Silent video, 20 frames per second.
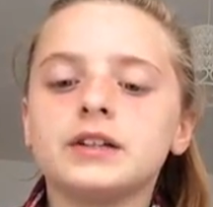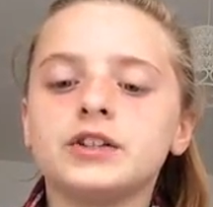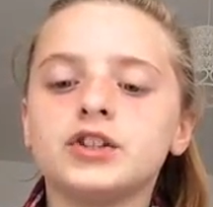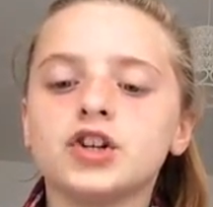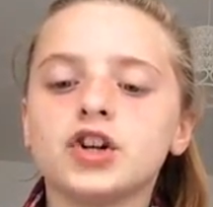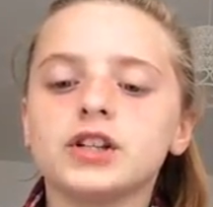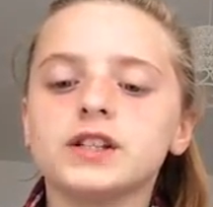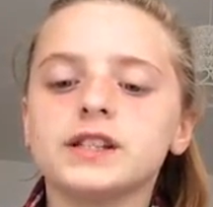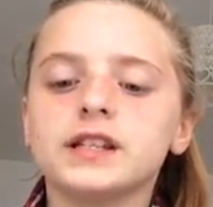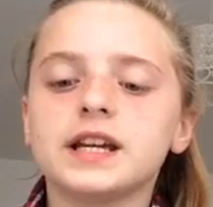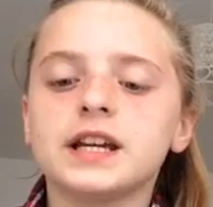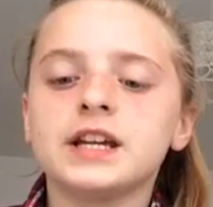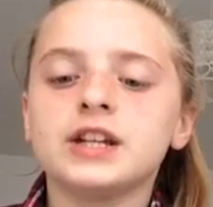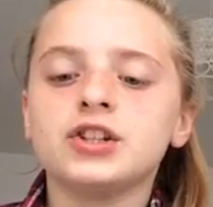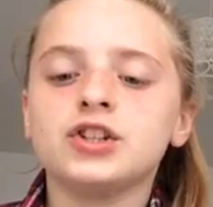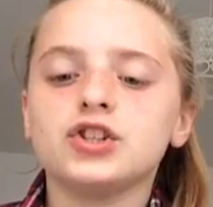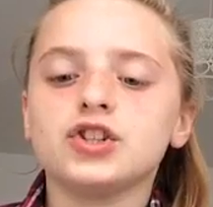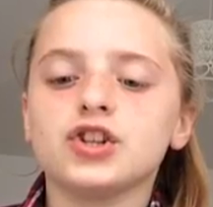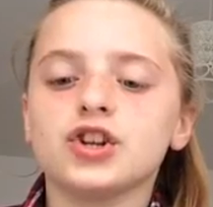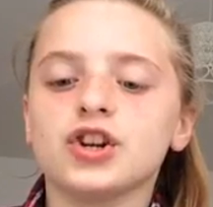just
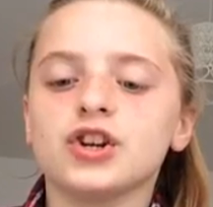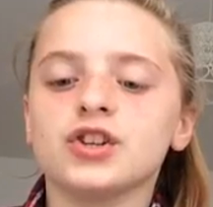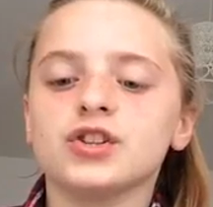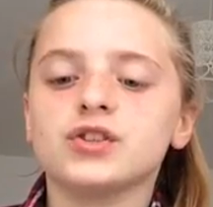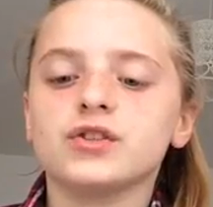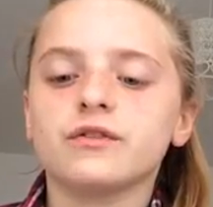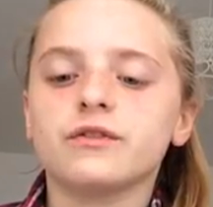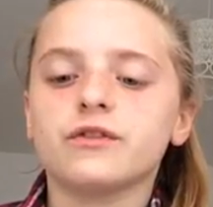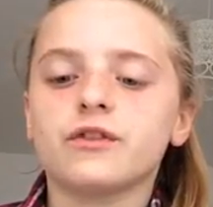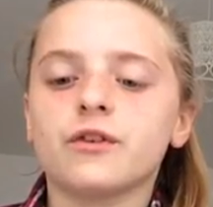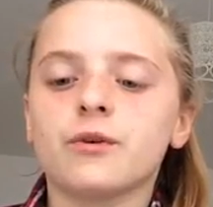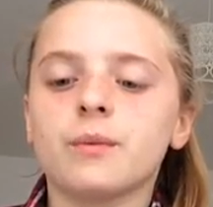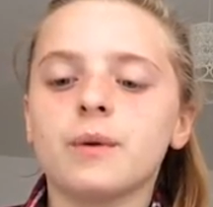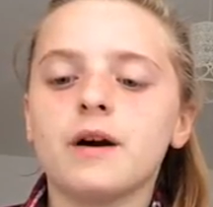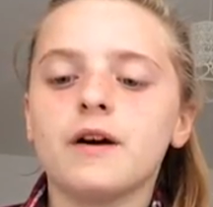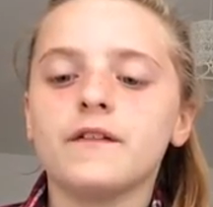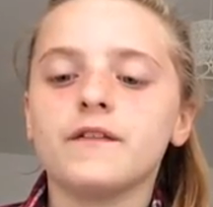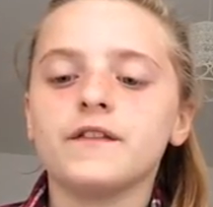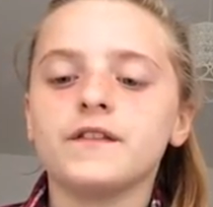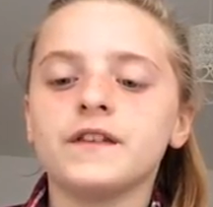inches from
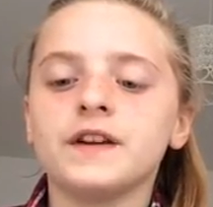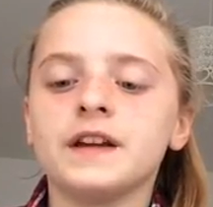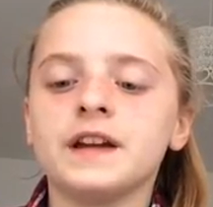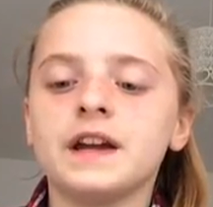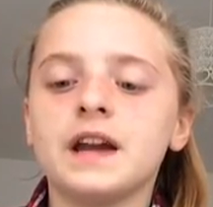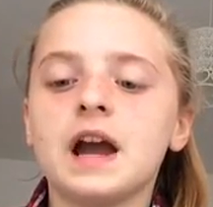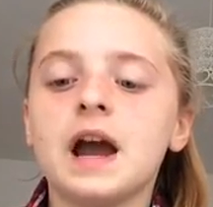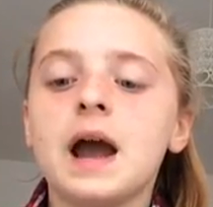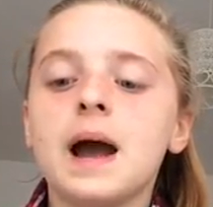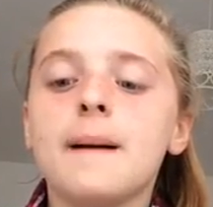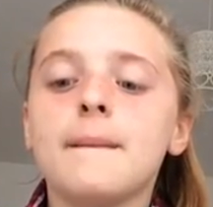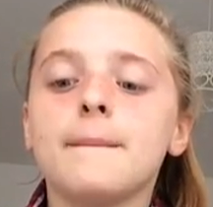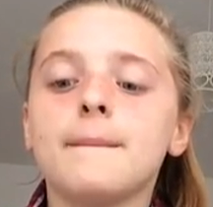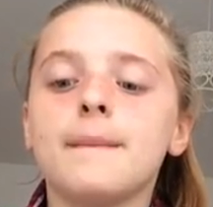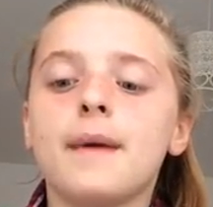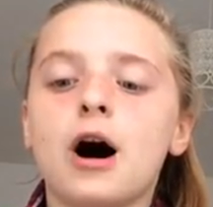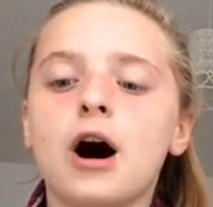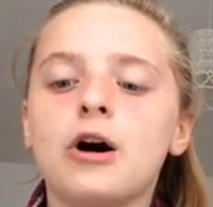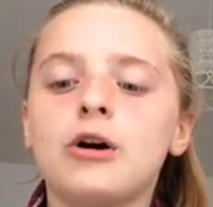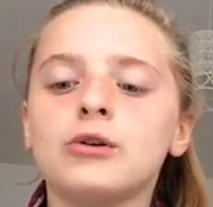her feet,
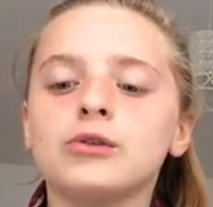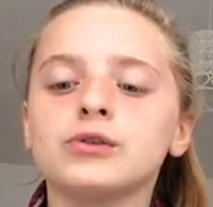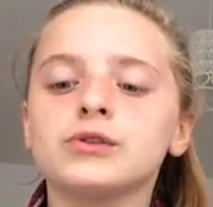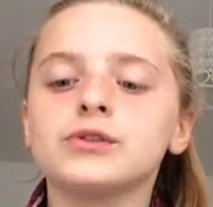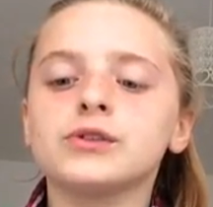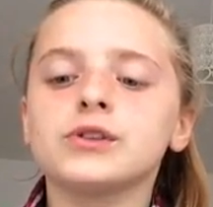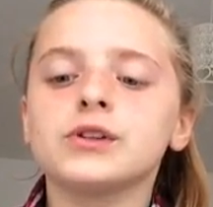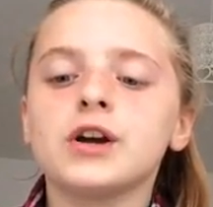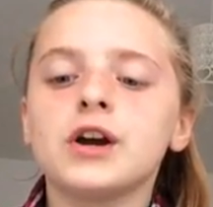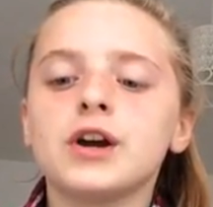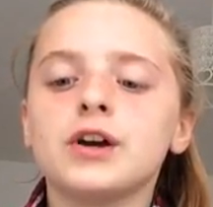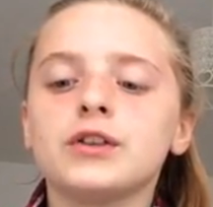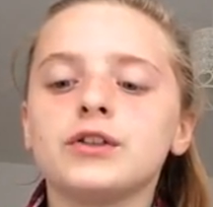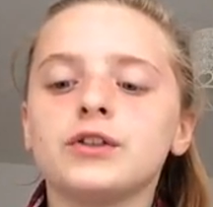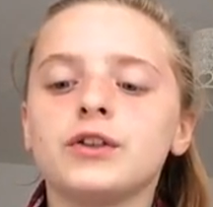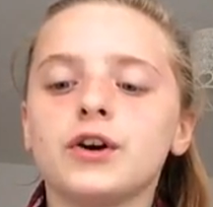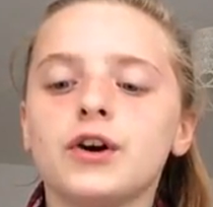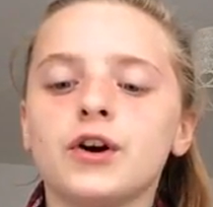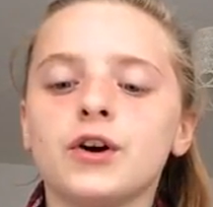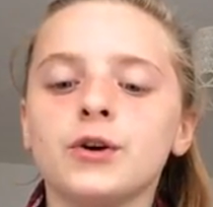miles
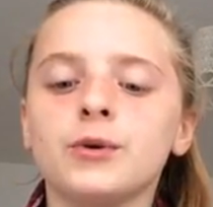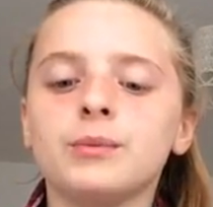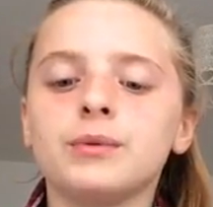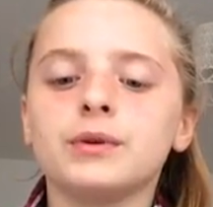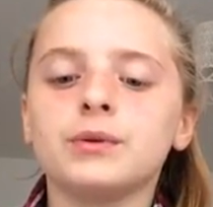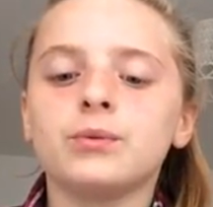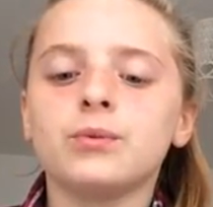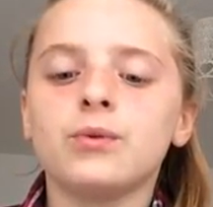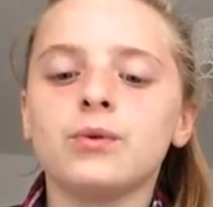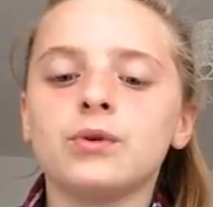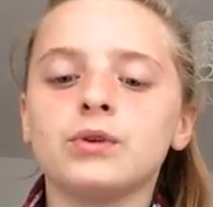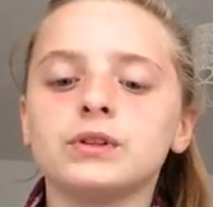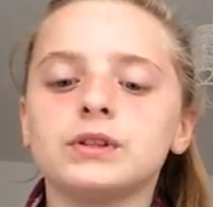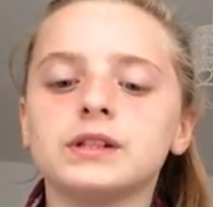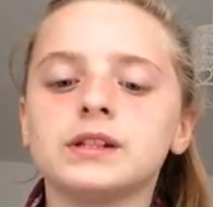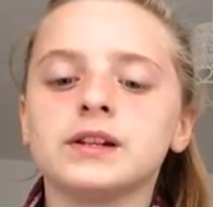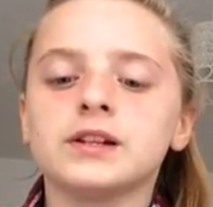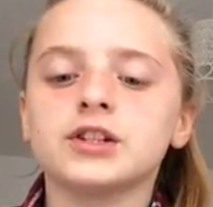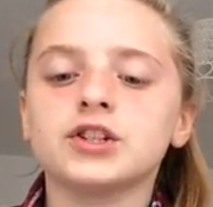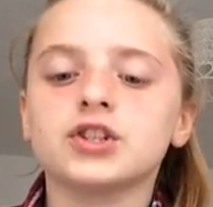the open
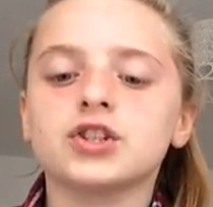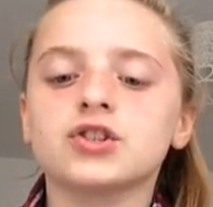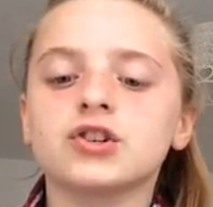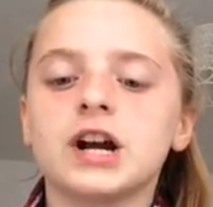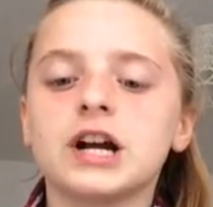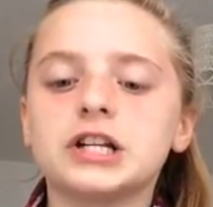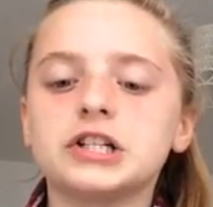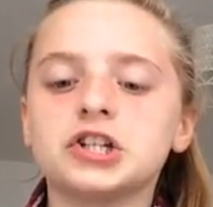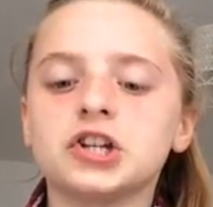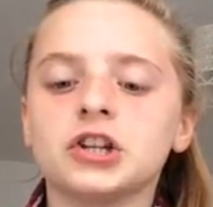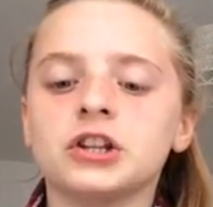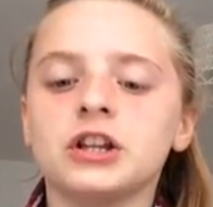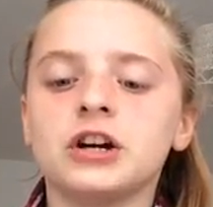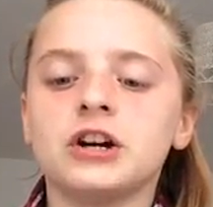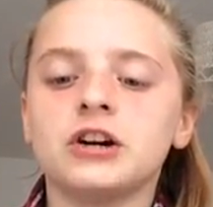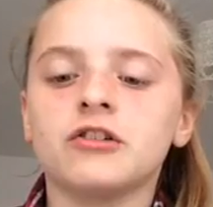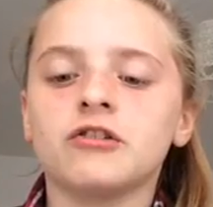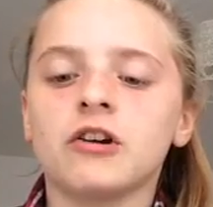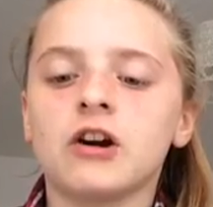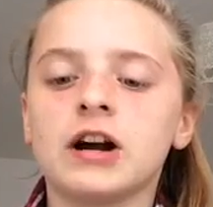water stretching the
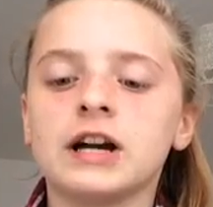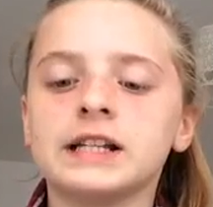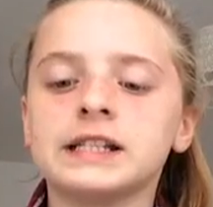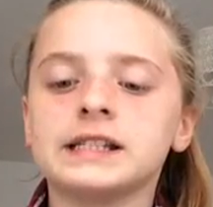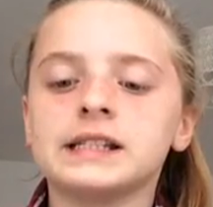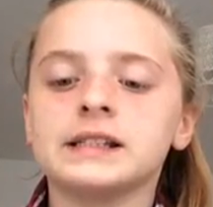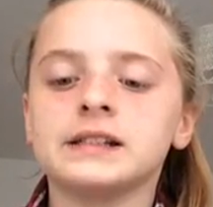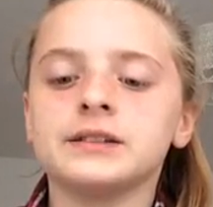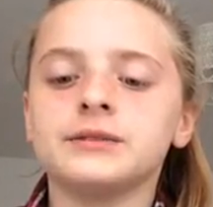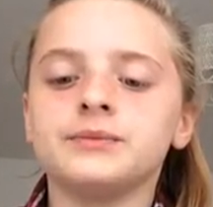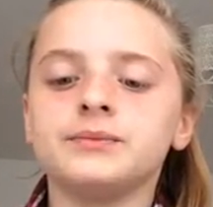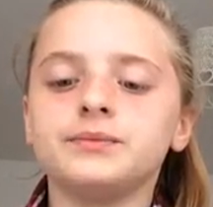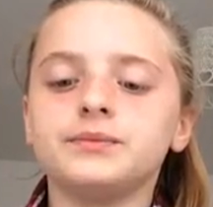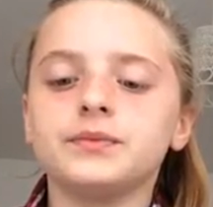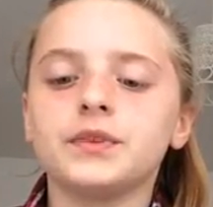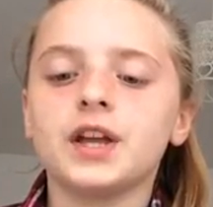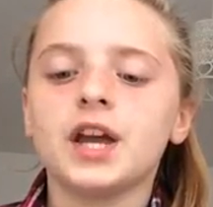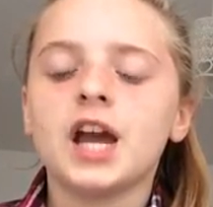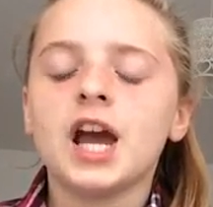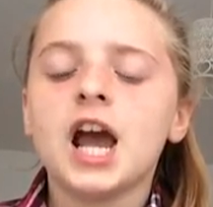horizon.
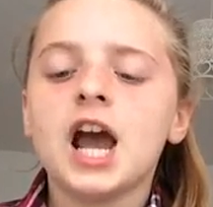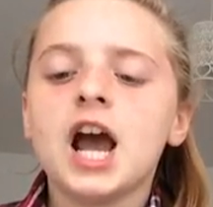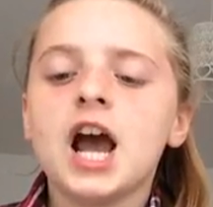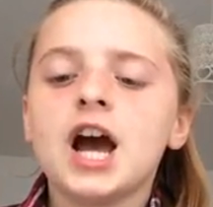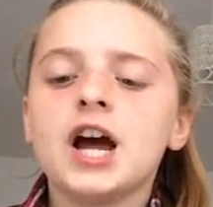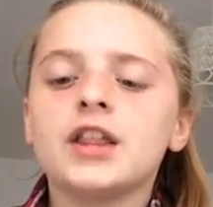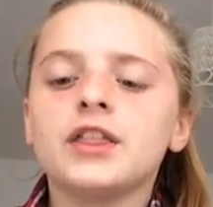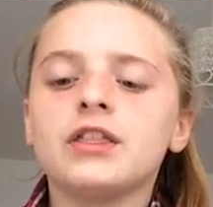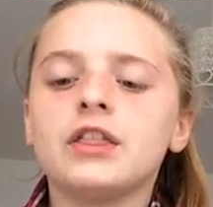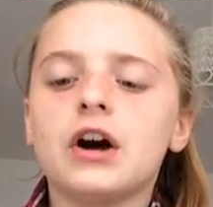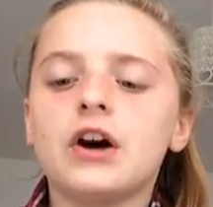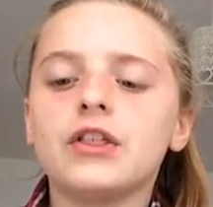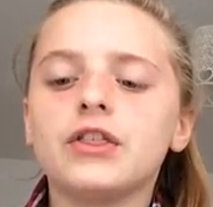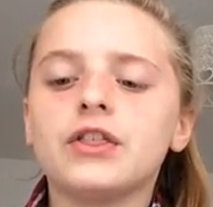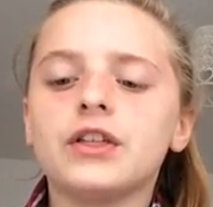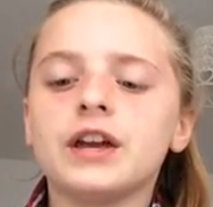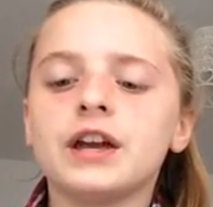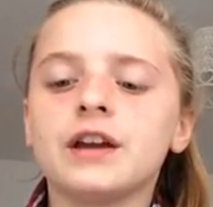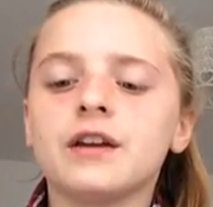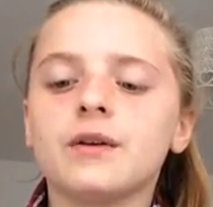
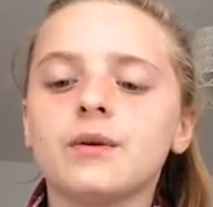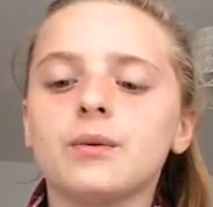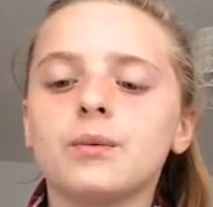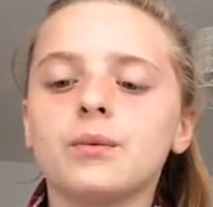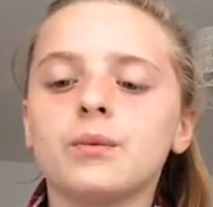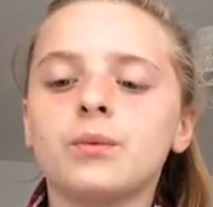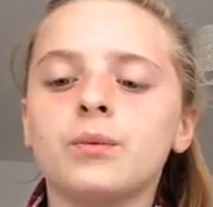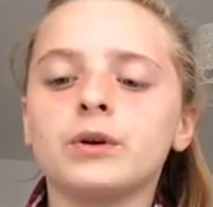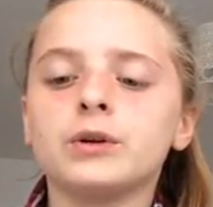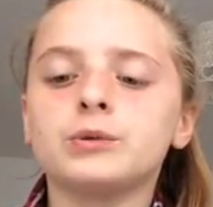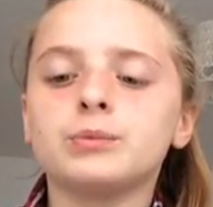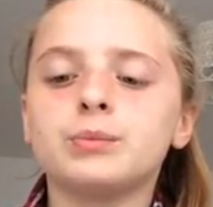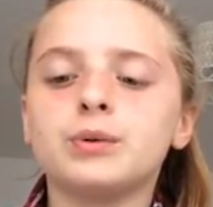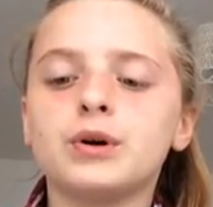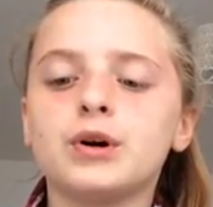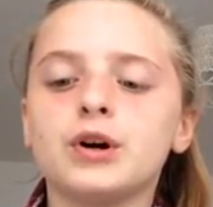Nothing would